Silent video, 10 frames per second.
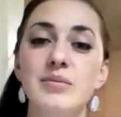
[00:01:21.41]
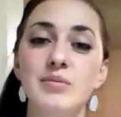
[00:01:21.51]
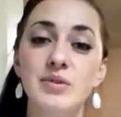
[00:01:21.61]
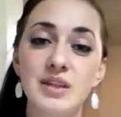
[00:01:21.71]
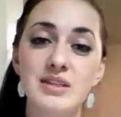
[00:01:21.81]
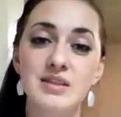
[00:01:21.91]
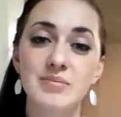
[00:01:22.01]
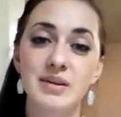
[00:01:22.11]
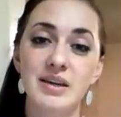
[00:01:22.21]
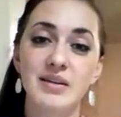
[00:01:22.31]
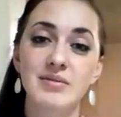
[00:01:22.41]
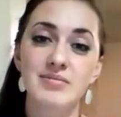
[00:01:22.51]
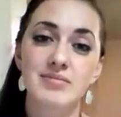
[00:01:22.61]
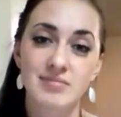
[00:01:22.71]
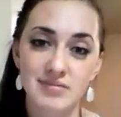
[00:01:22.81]
will need to be
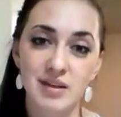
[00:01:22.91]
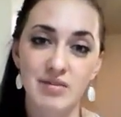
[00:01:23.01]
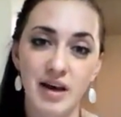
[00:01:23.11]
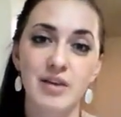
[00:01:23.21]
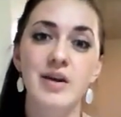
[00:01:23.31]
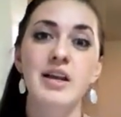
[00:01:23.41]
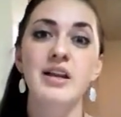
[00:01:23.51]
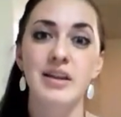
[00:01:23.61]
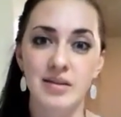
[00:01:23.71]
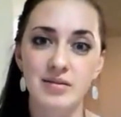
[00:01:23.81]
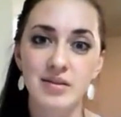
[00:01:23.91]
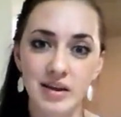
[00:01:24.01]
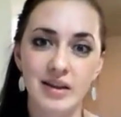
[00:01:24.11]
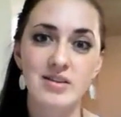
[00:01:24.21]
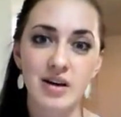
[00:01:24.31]
evaluated
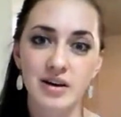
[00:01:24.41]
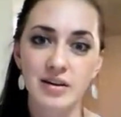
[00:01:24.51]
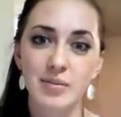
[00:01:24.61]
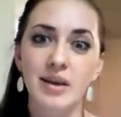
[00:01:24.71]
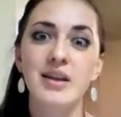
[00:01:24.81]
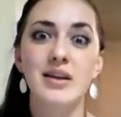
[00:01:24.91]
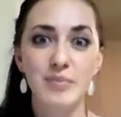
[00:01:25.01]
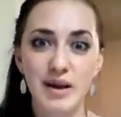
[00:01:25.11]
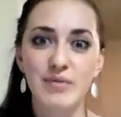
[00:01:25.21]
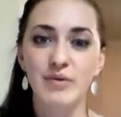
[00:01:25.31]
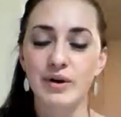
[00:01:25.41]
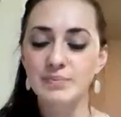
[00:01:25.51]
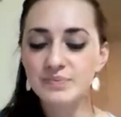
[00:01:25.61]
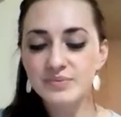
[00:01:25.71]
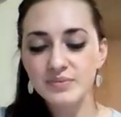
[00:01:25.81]
and documented and paid for.